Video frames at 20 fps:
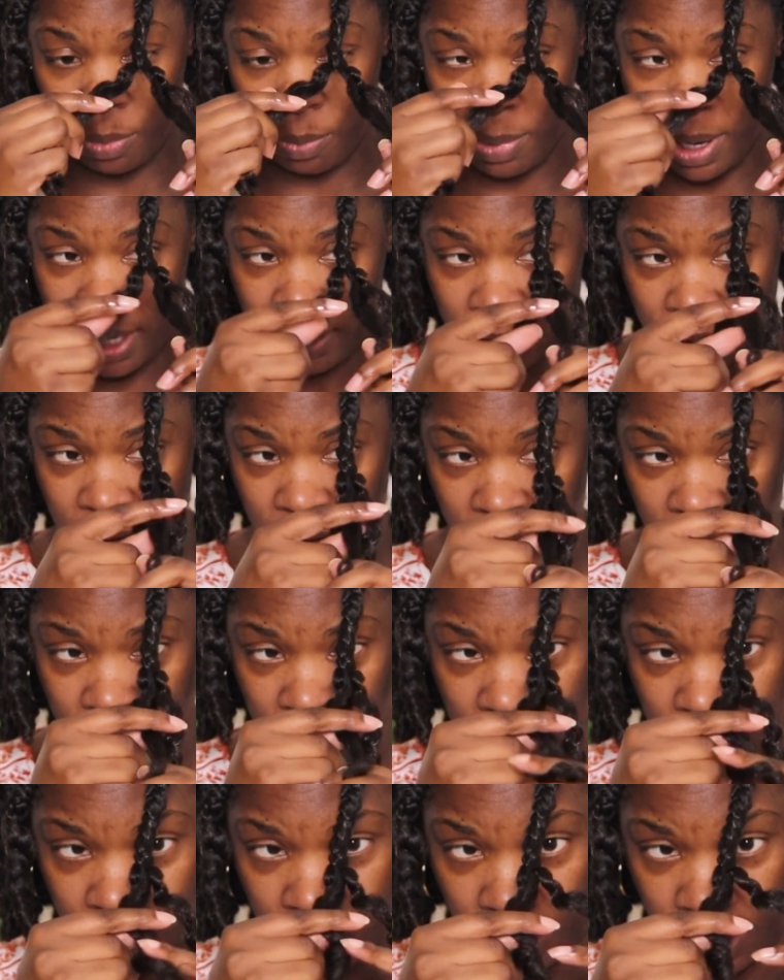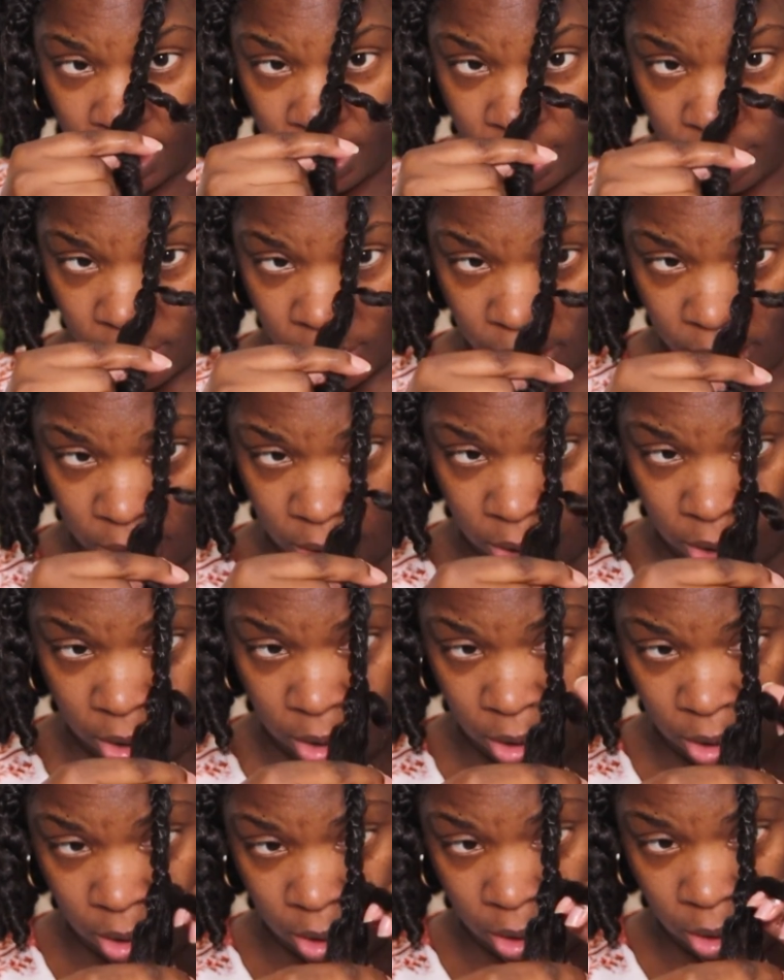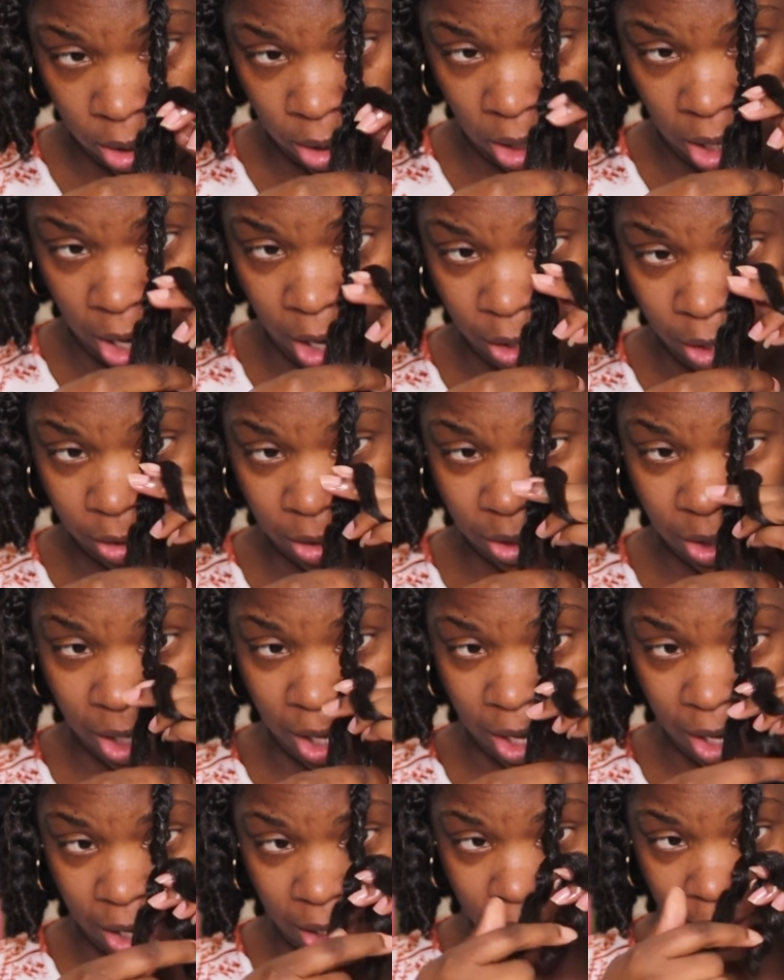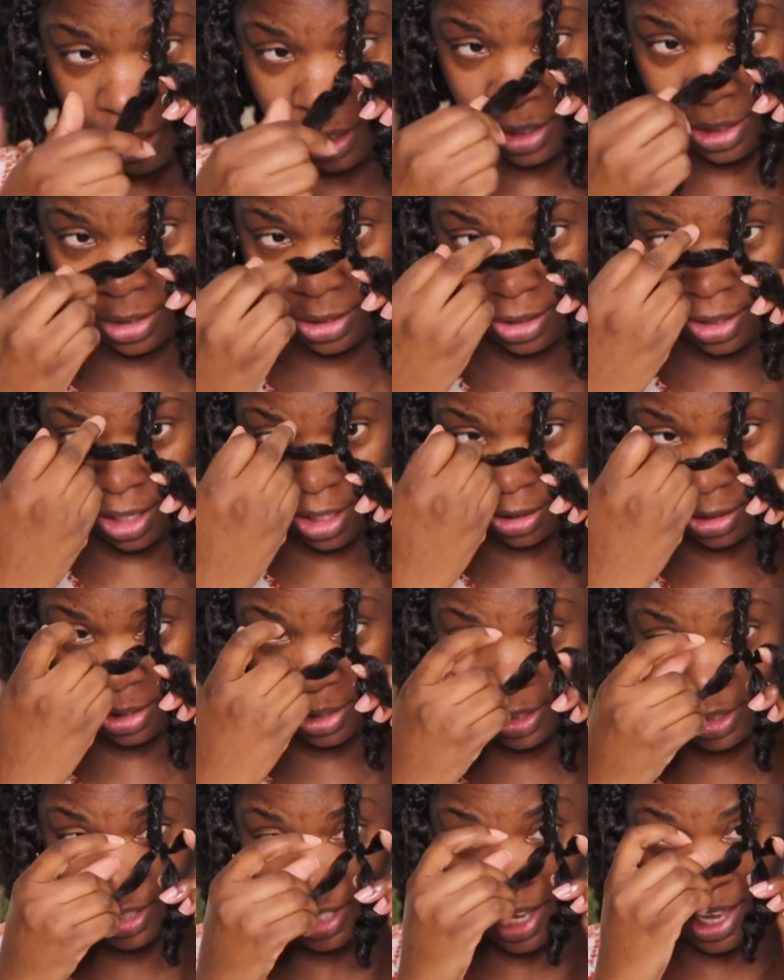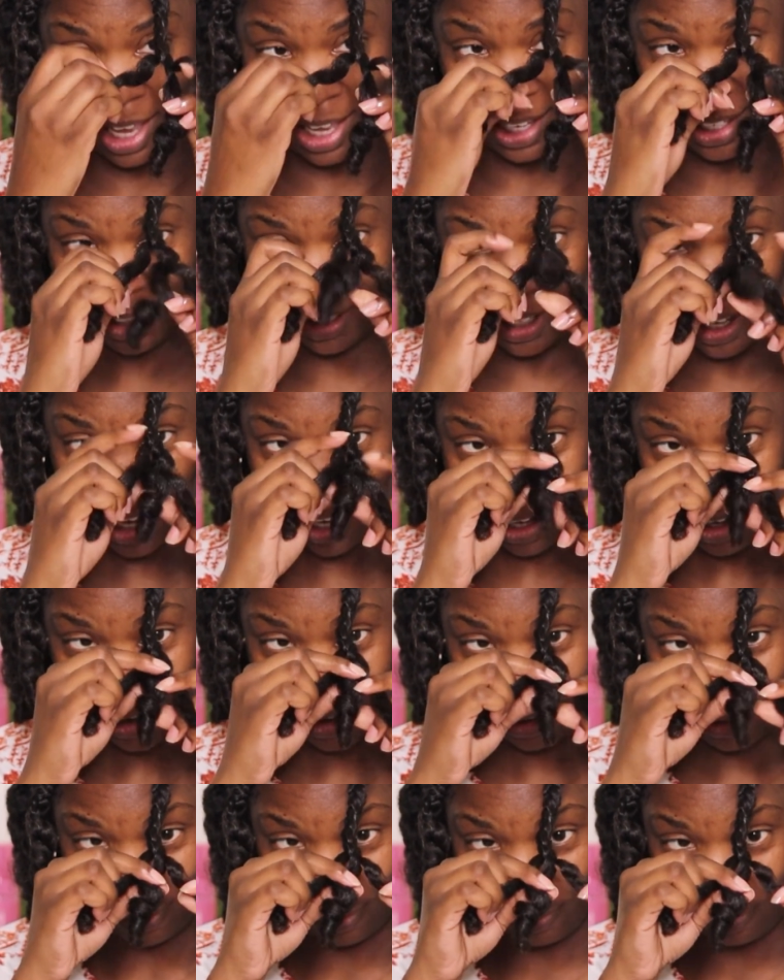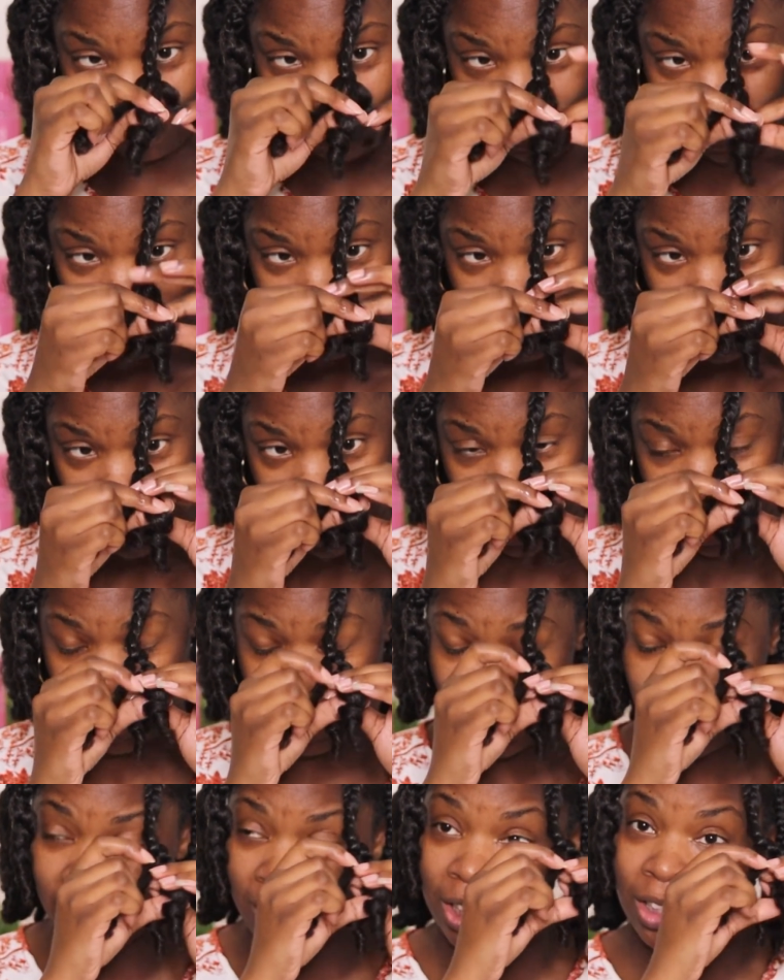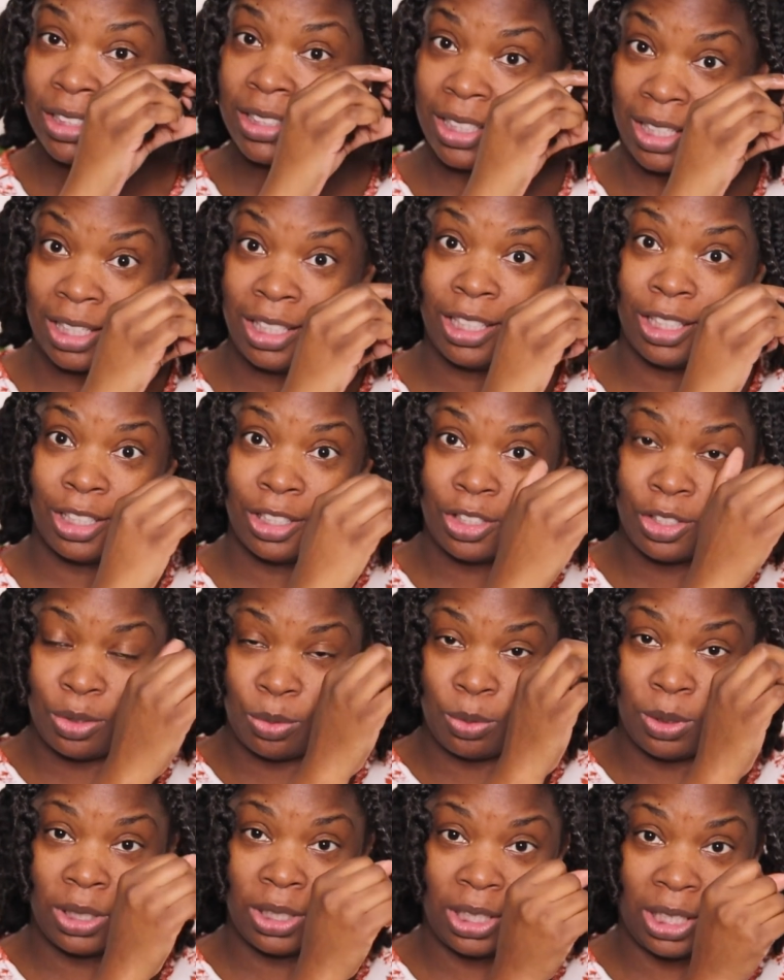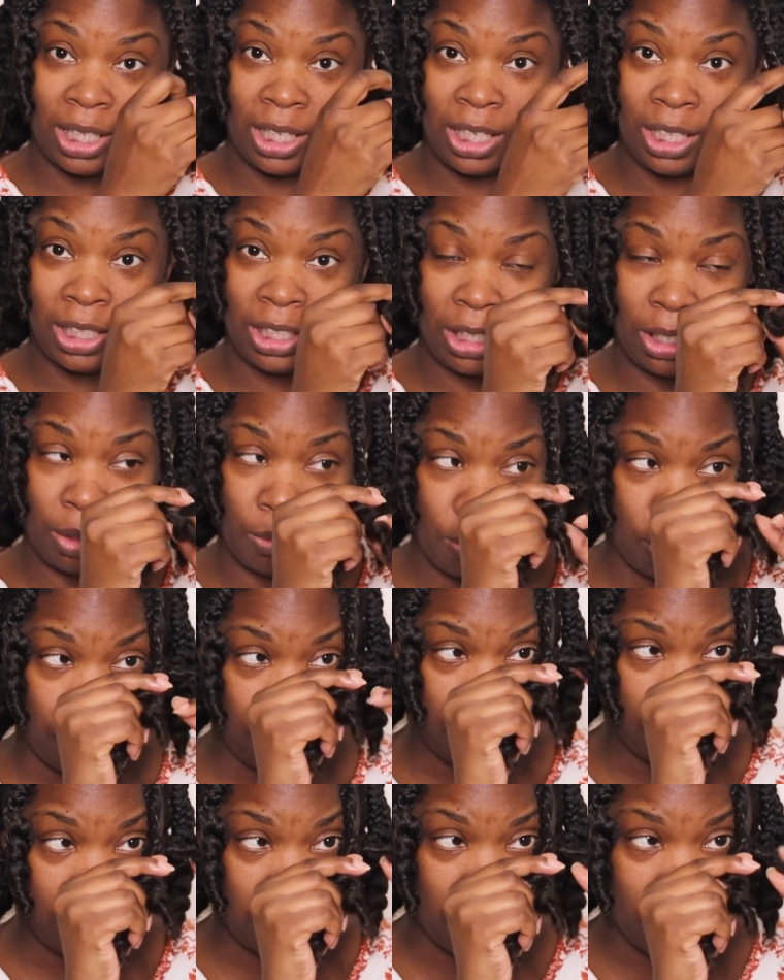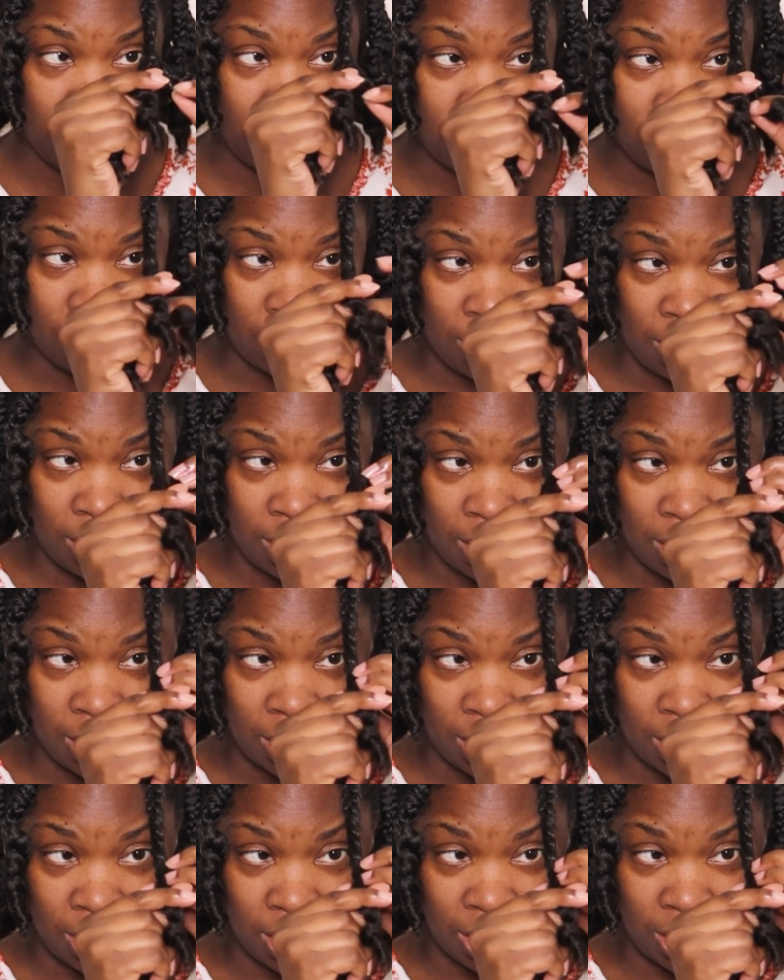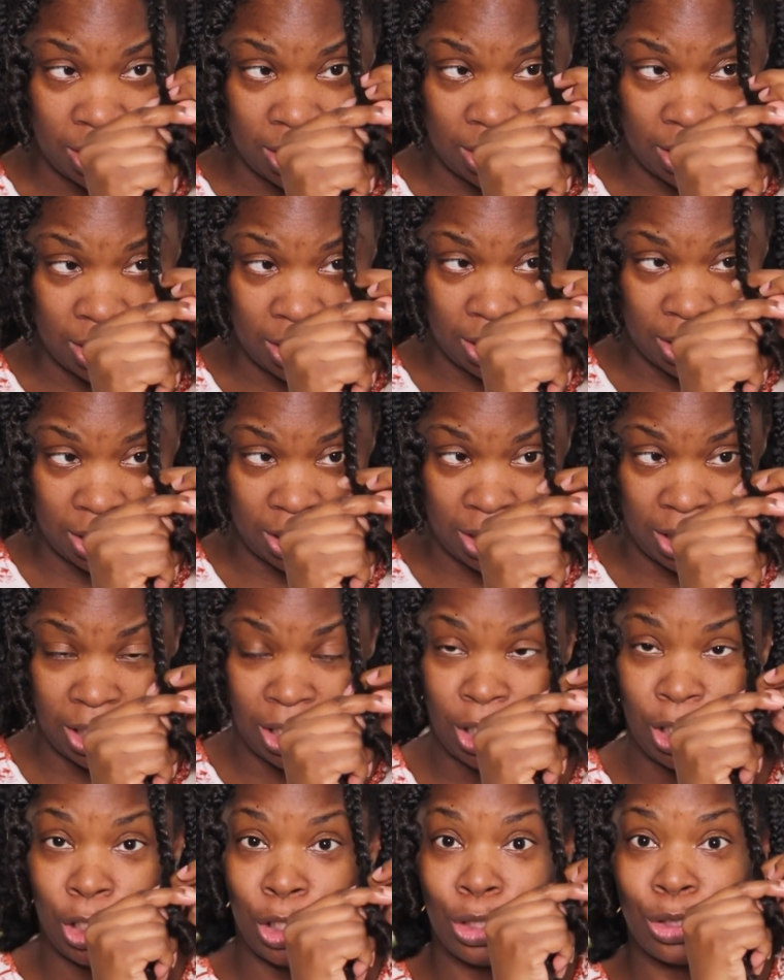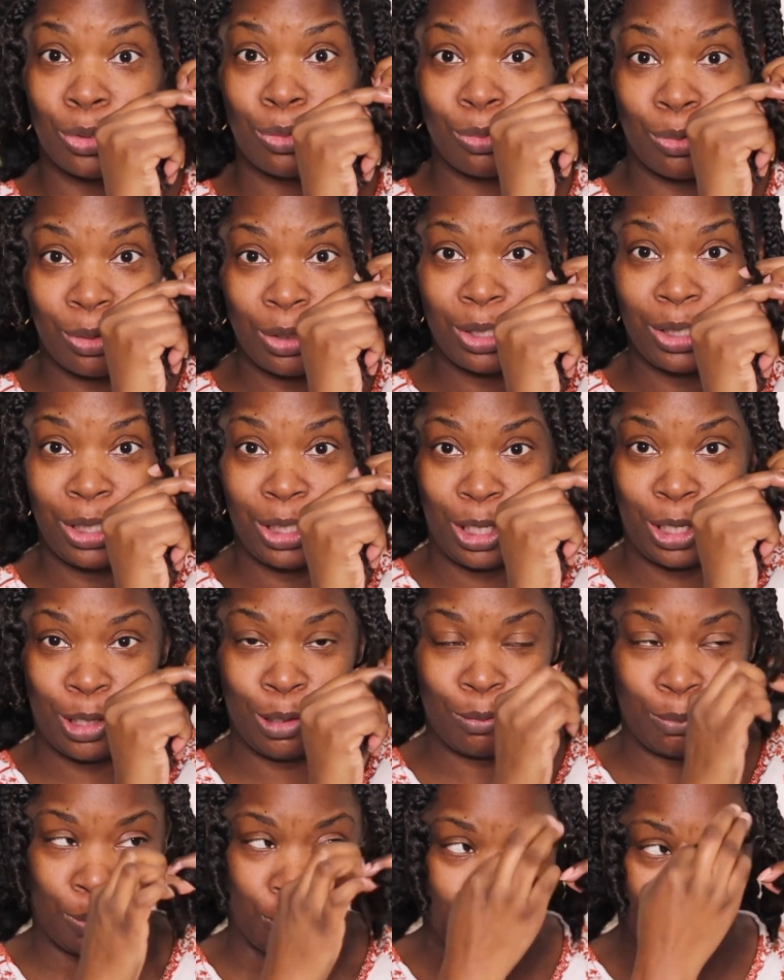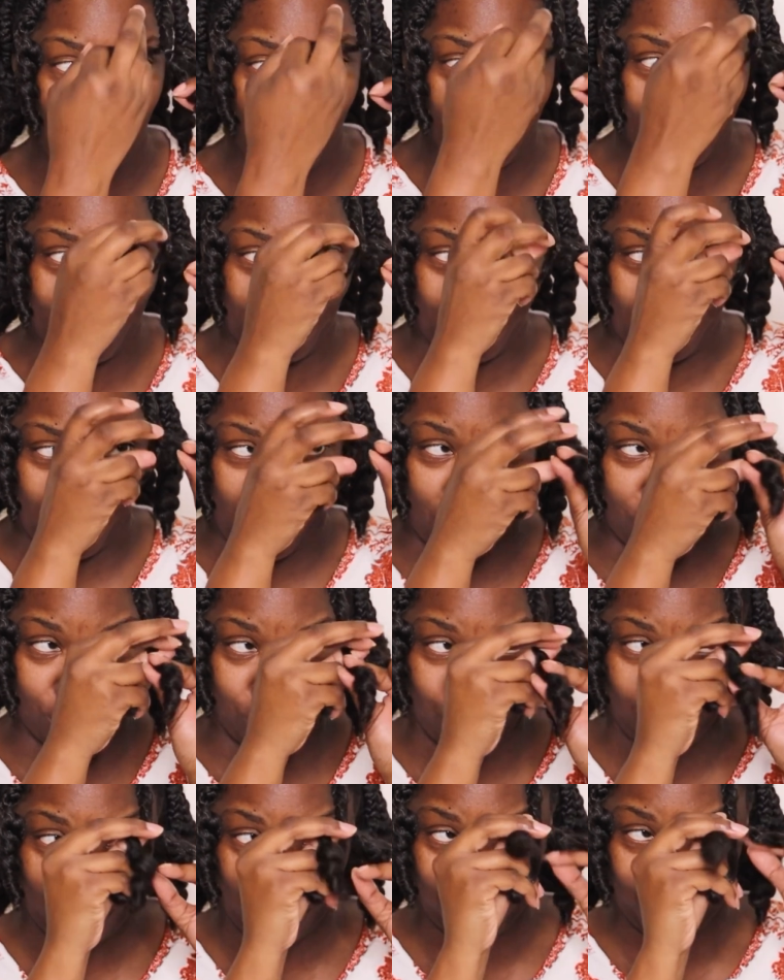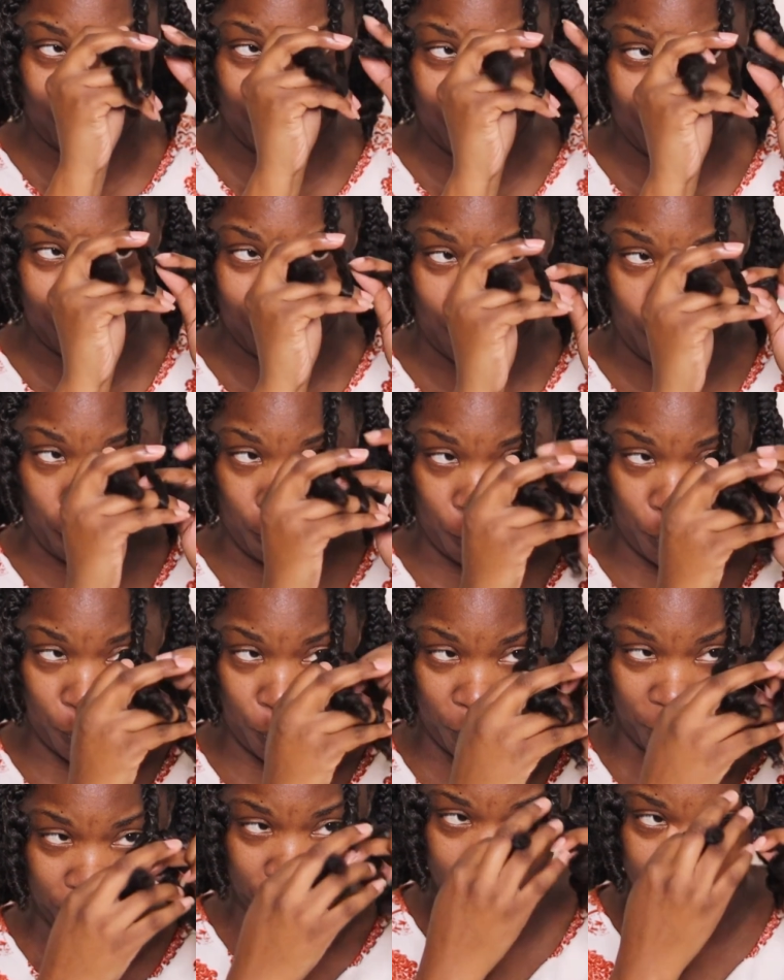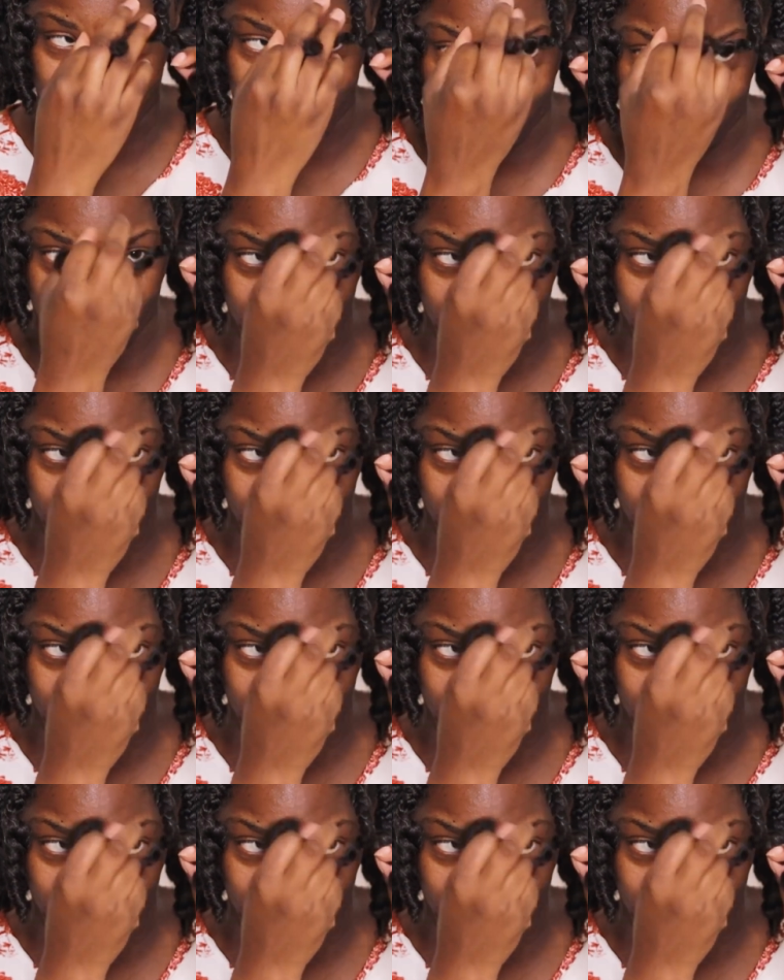about this hairstyle is that the takedown, as is with any braid out, is really important. Like, it's really important.